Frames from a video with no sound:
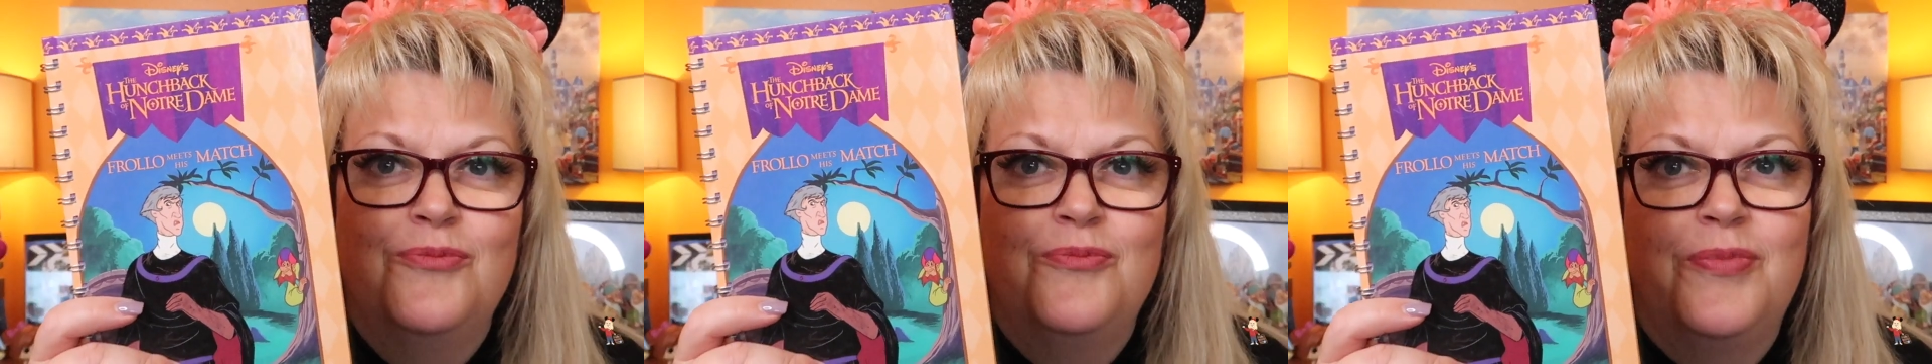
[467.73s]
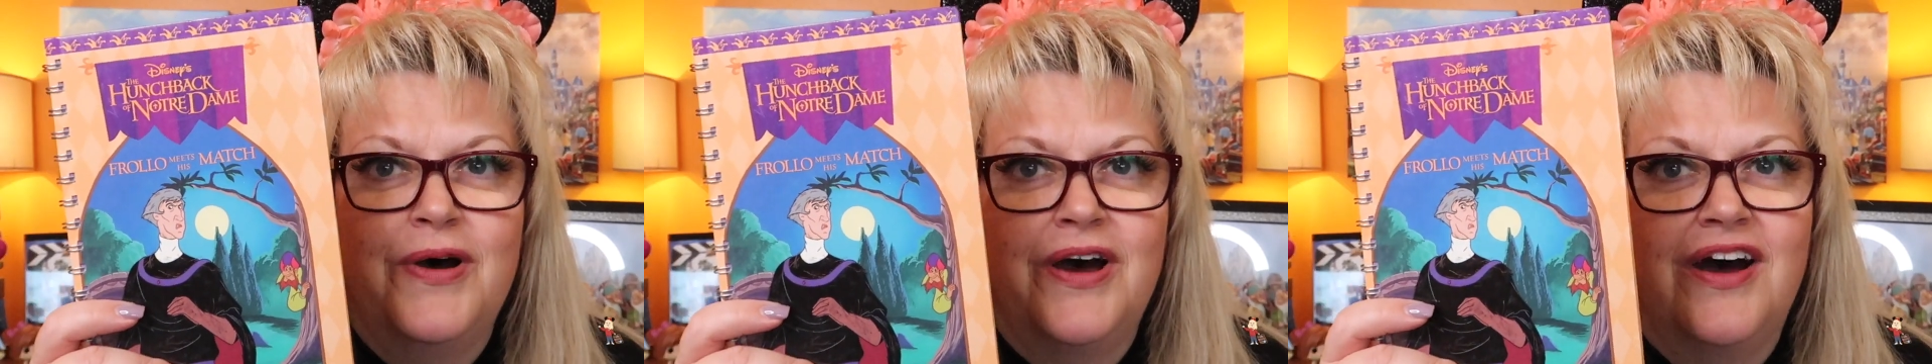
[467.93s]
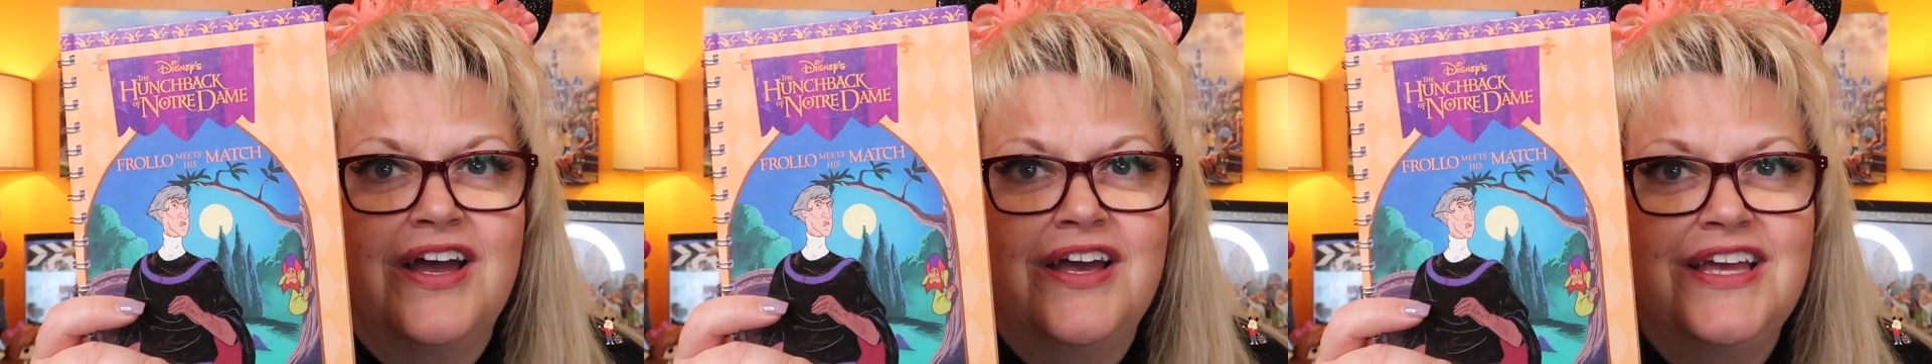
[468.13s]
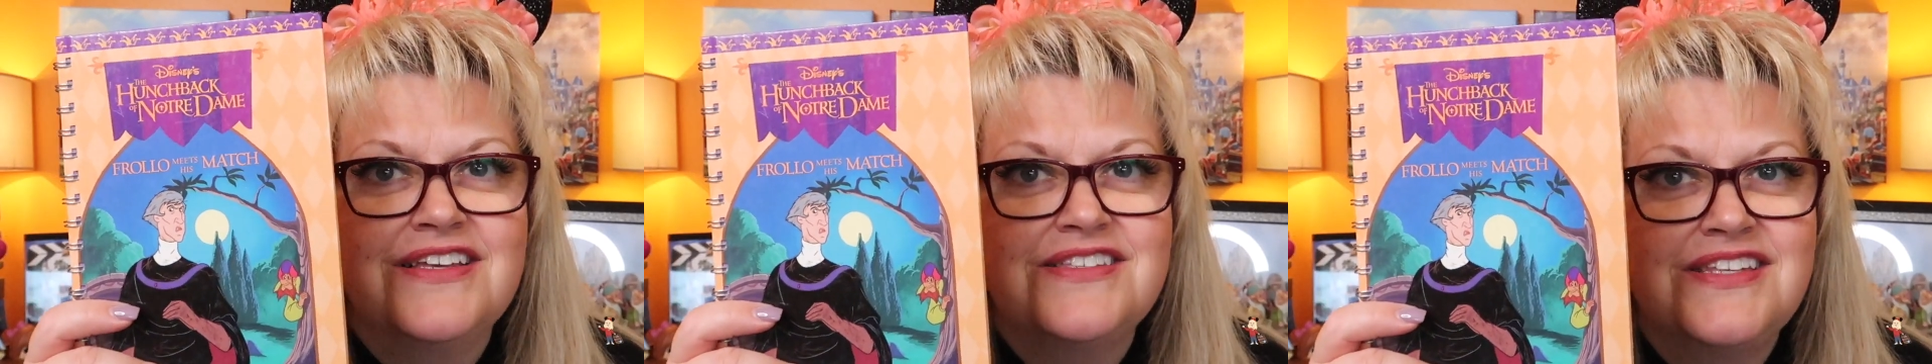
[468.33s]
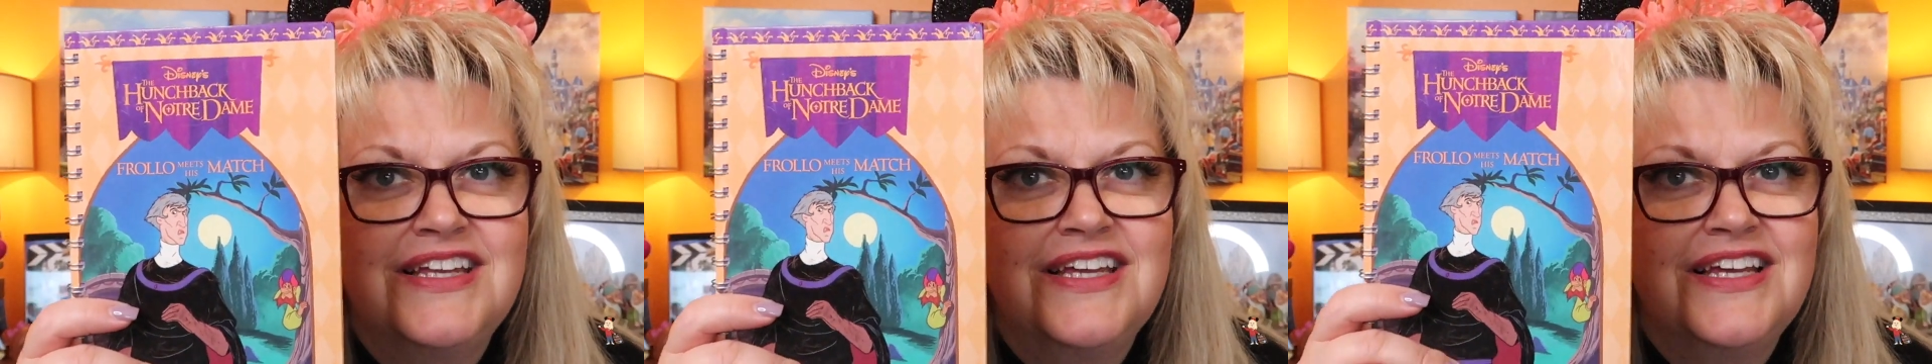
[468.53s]
But
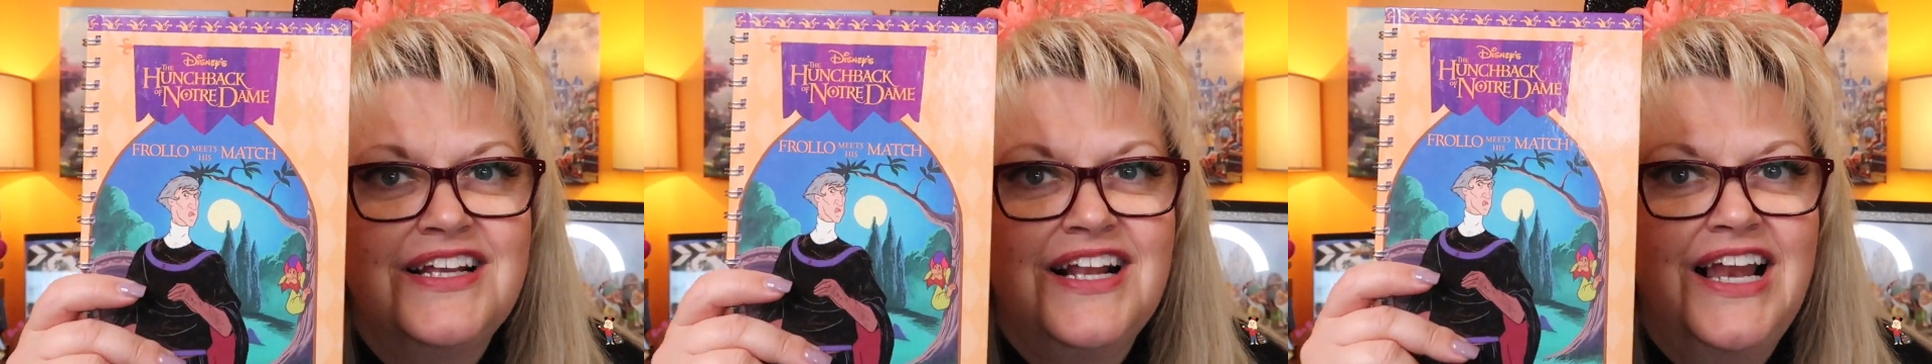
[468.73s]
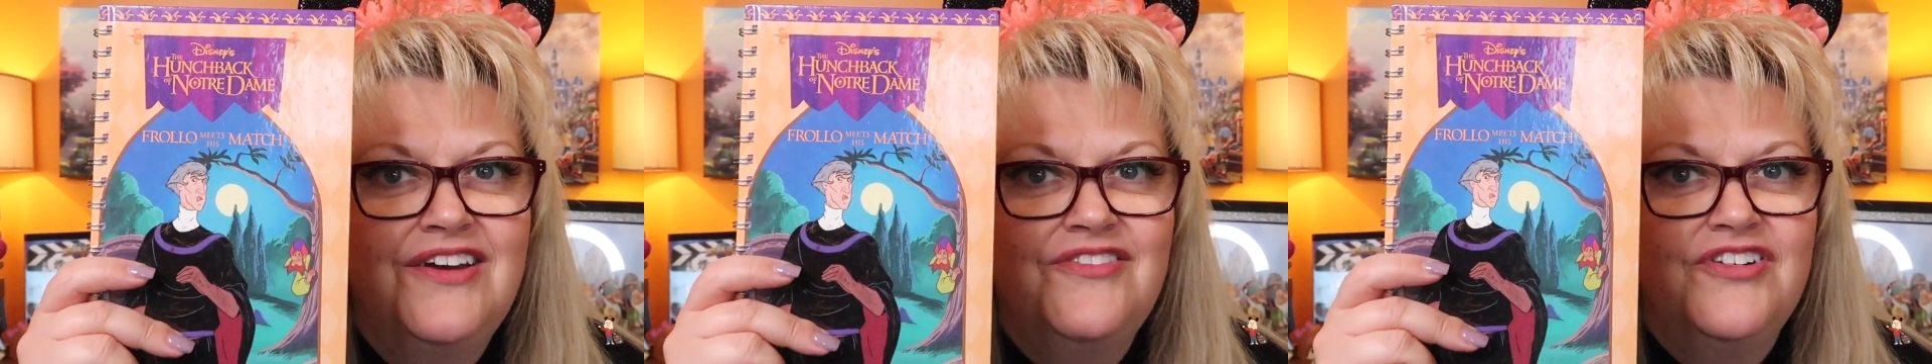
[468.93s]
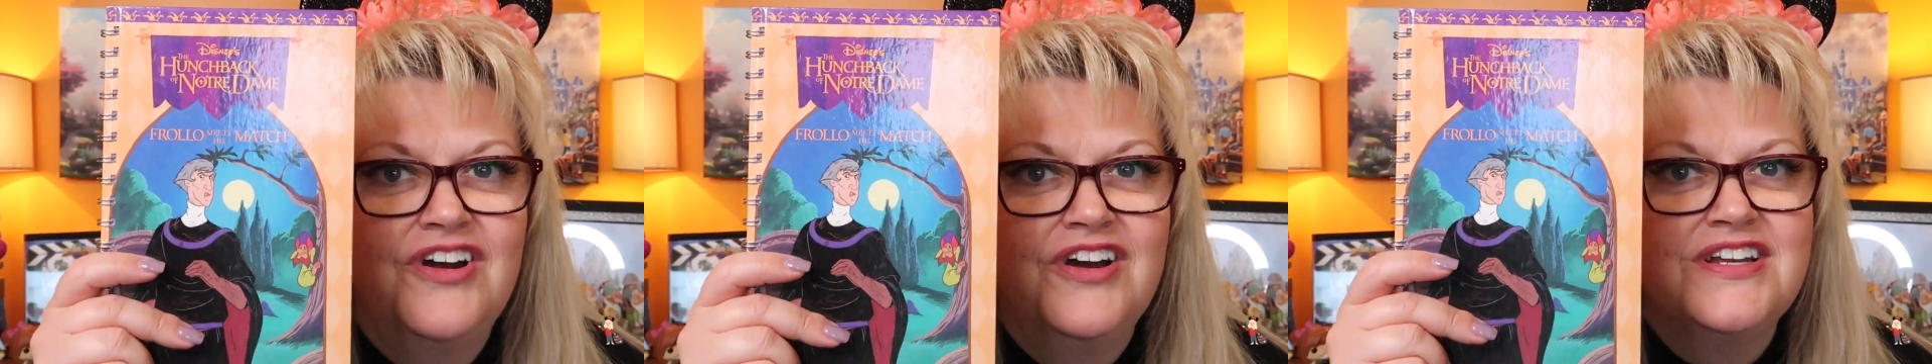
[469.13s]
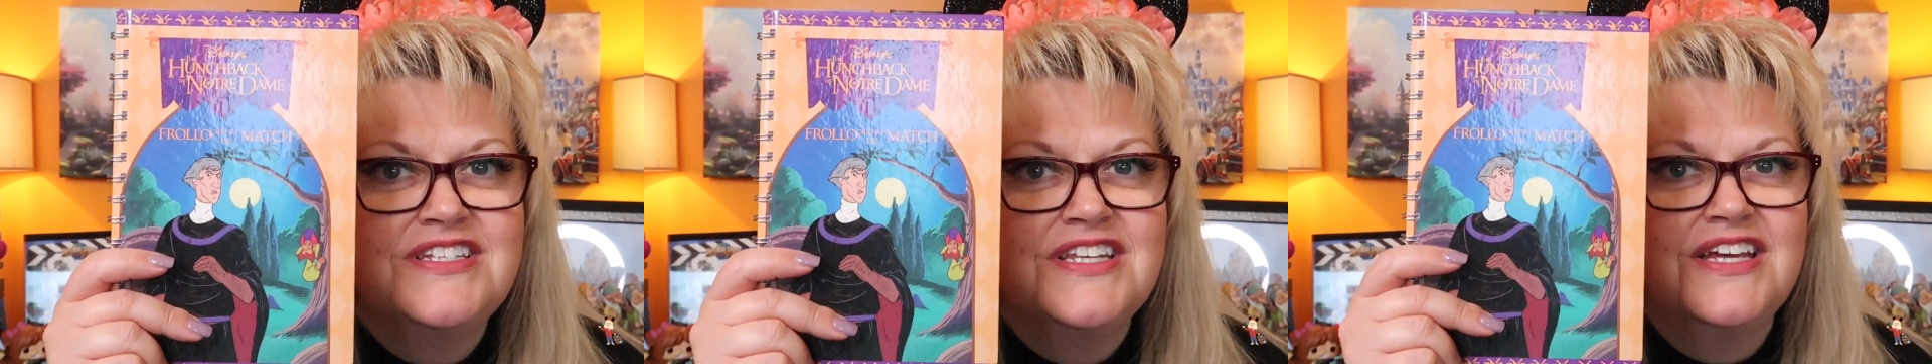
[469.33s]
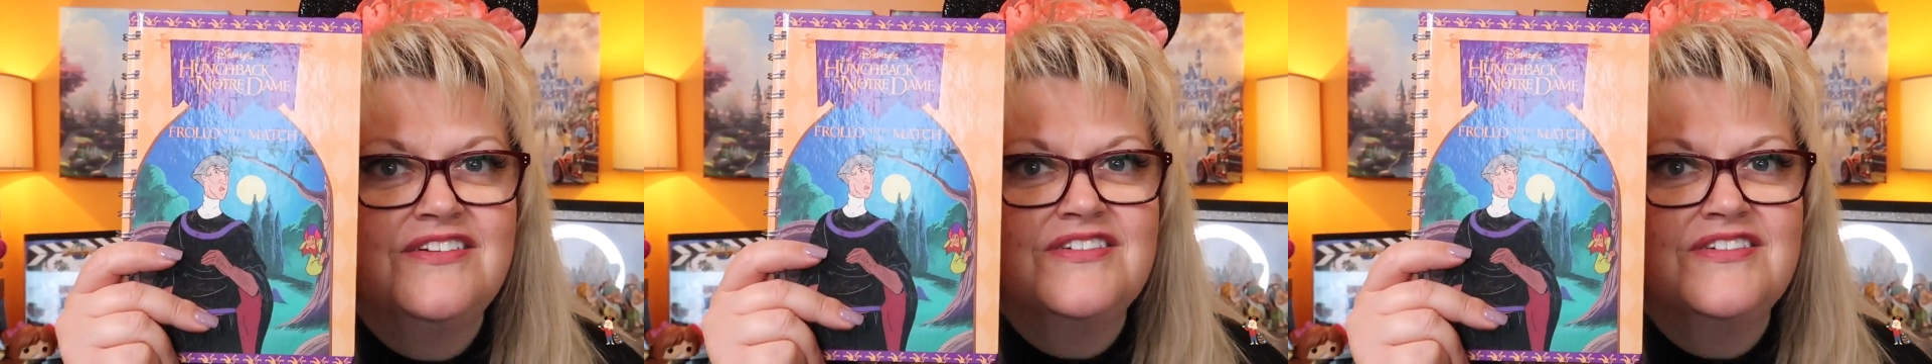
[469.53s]
isn't it a clever idea